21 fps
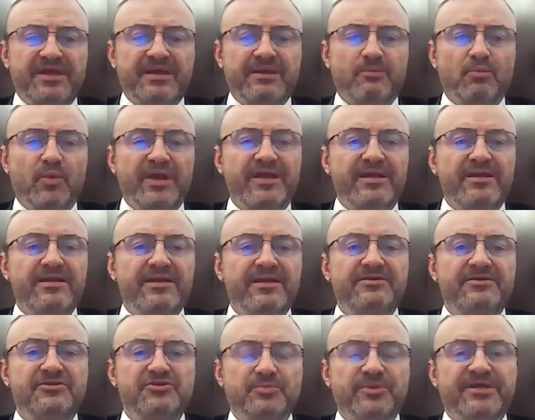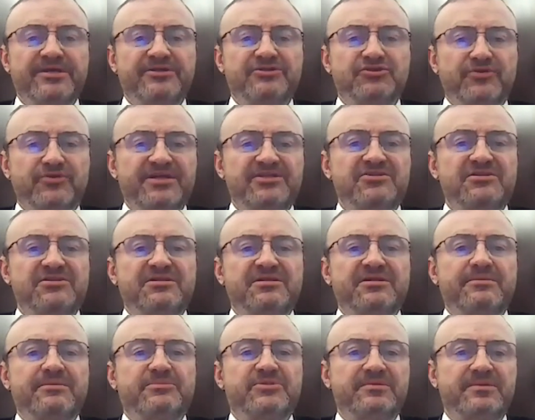and we need to be
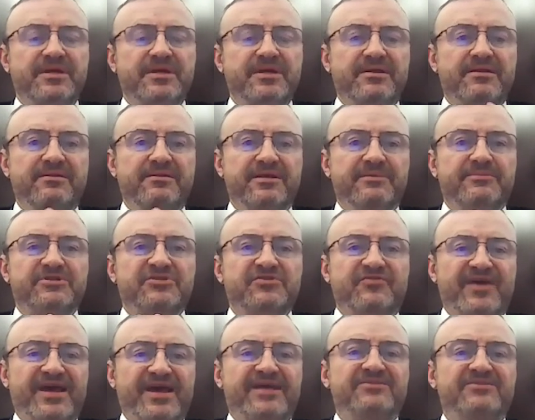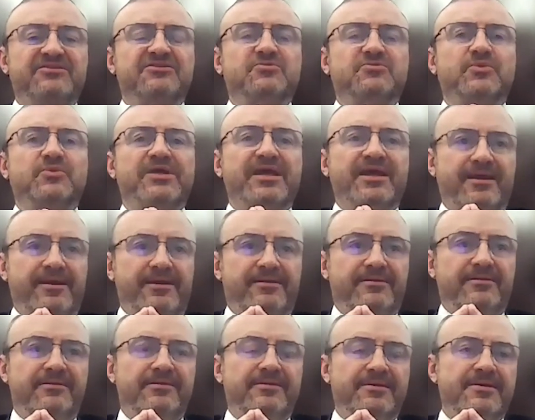addressing them as fast as we
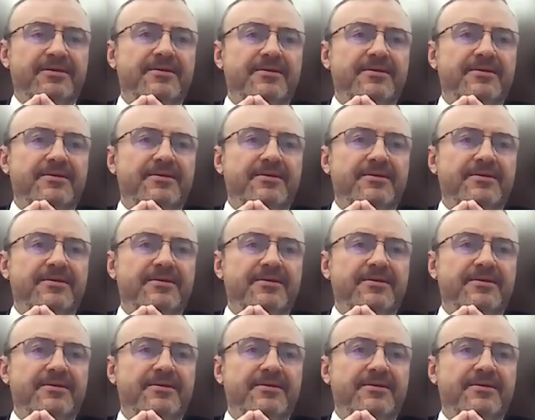can.